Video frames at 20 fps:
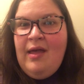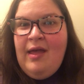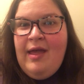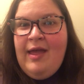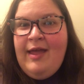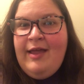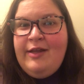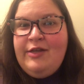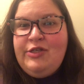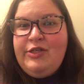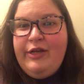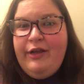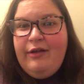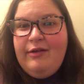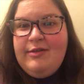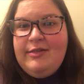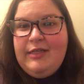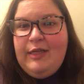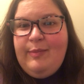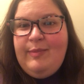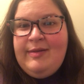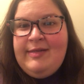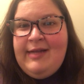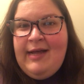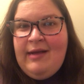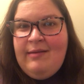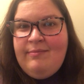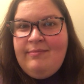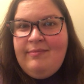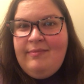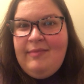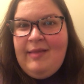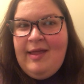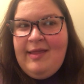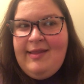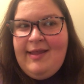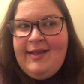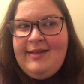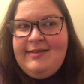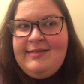and she goes sleepy time,
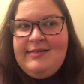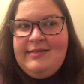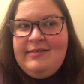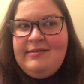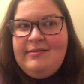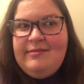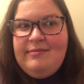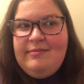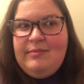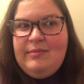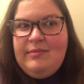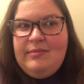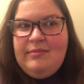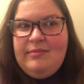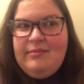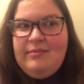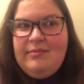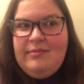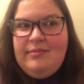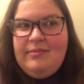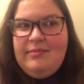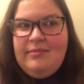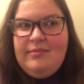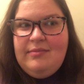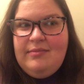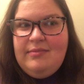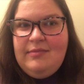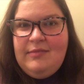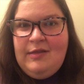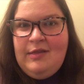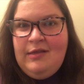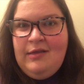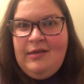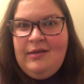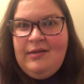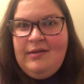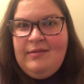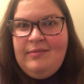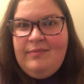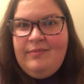and that's
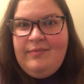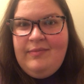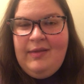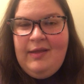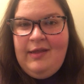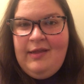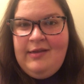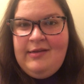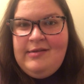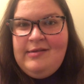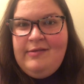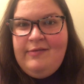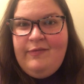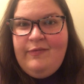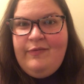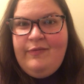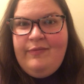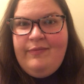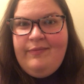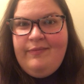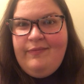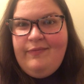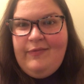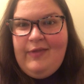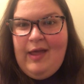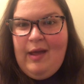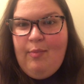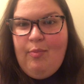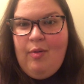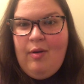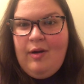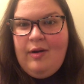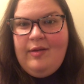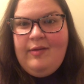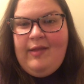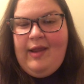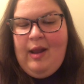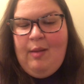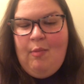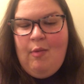the end of that
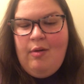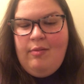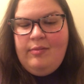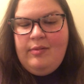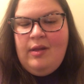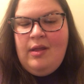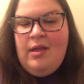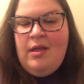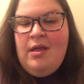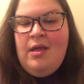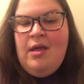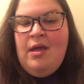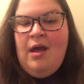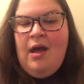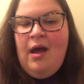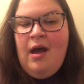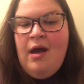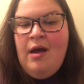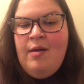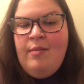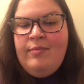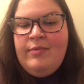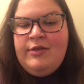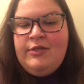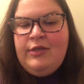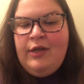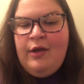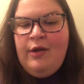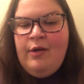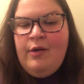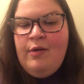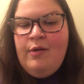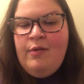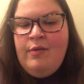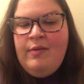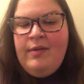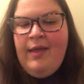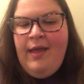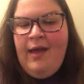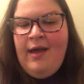part that I'm on.
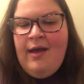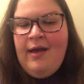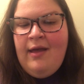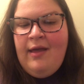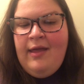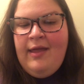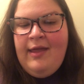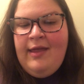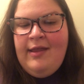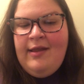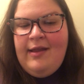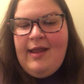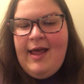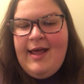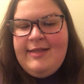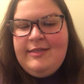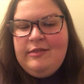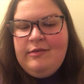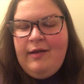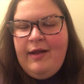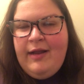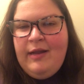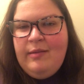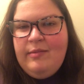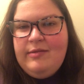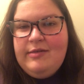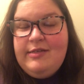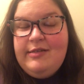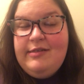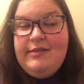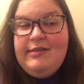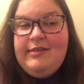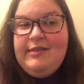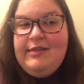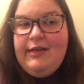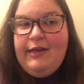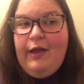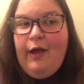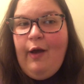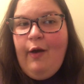So yeah, it has a lot
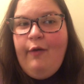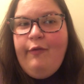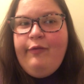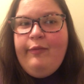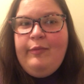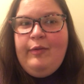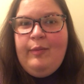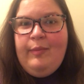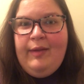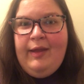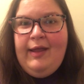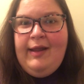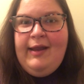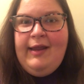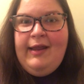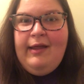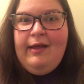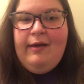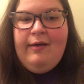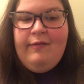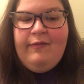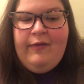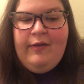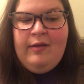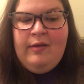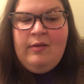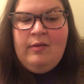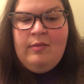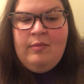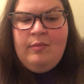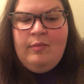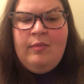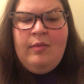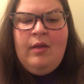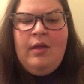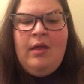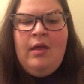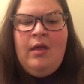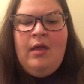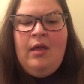to go from the beginning of him
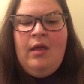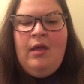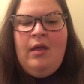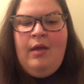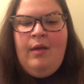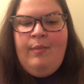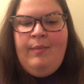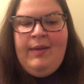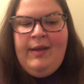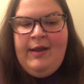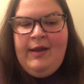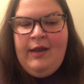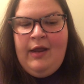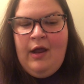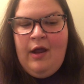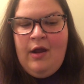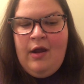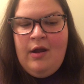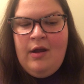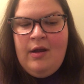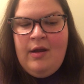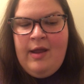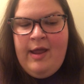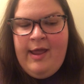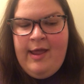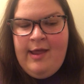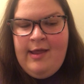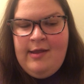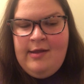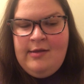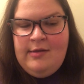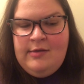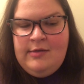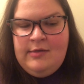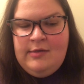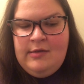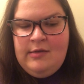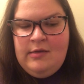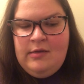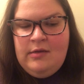meeting her and